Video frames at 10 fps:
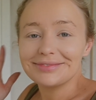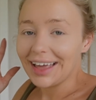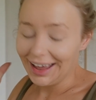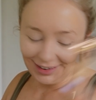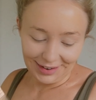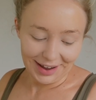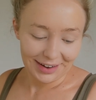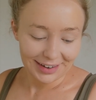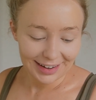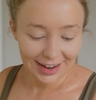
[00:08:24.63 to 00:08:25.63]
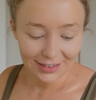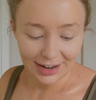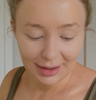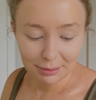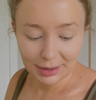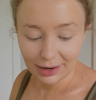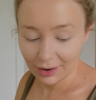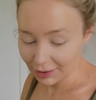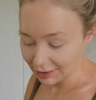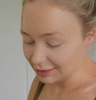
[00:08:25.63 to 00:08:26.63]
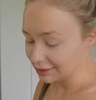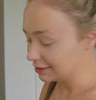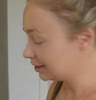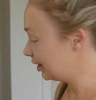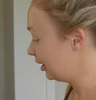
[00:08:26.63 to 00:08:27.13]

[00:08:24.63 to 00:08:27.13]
Anyway, I'm gonna get ready because